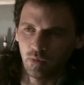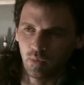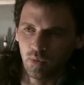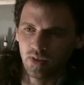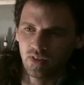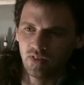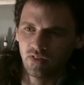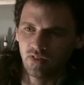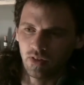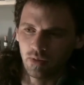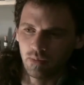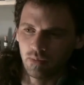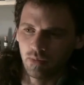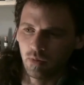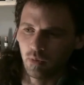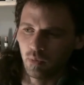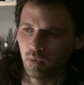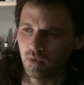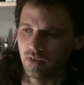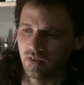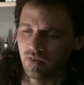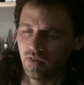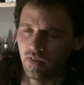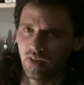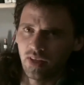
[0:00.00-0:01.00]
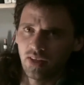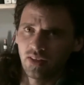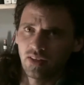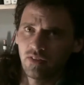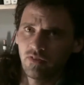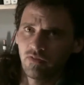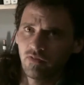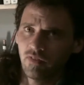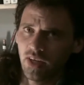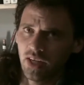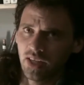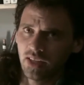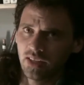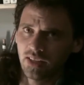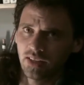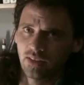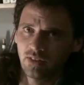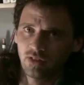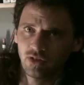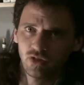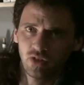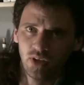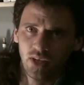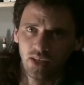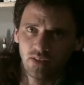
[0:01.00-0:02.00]
wisdom was the defining
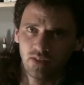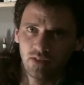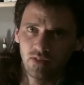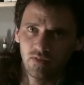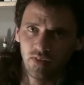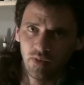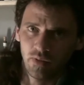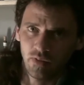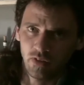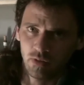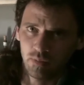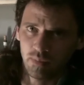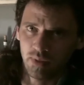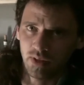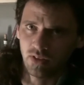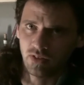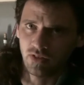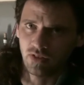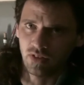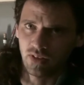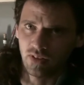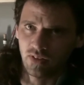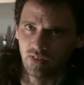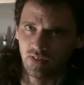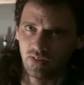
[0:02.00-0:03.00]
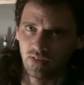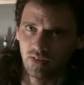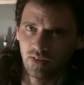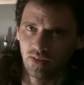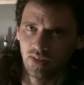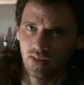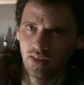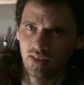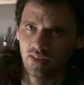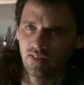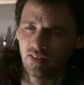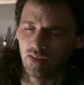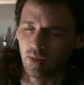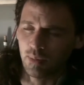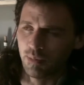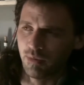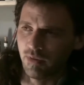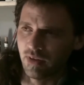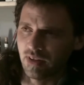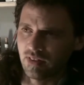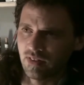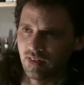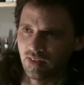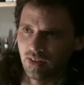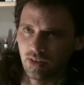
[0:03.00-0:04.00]
trait of our species,
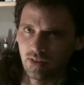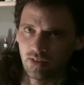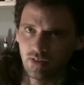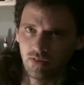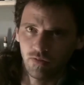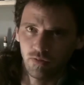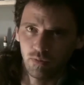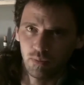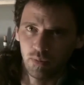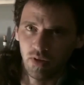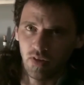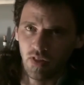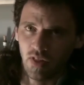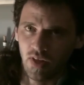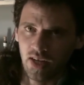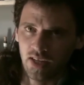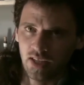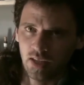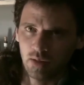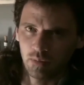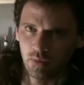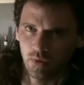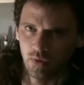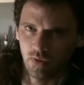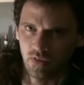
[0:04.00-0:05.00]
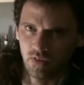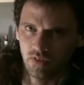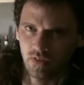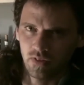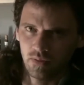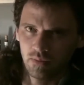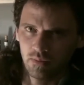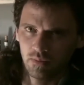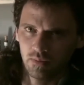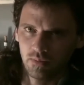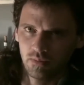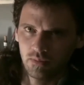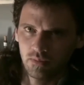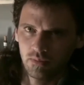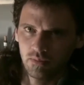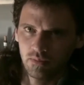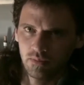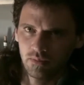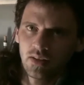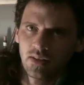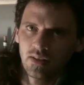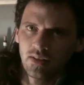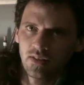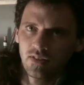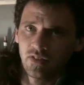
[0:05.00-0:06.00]
separating us from other animals.
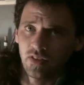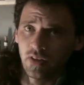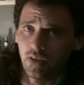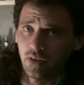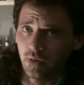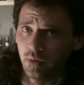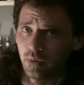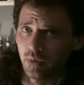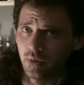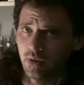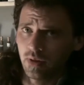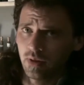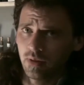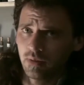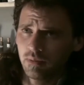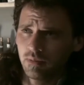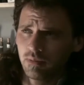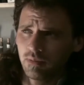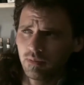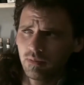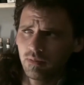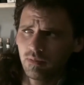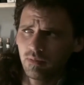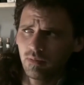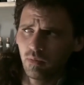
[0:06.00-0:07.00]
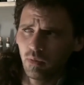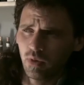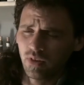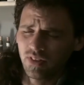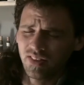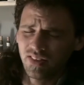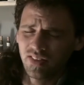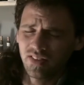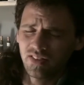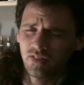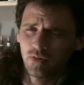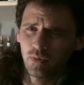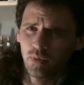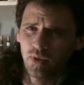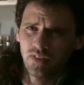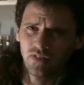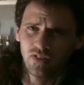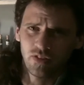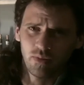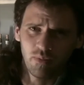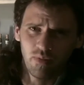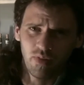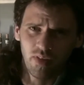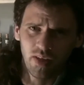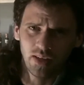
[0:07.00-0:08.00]
So, what is
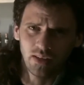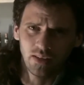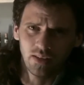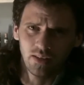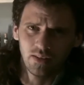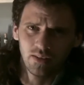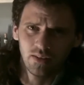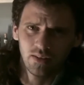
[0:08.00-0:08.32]
wisdom then?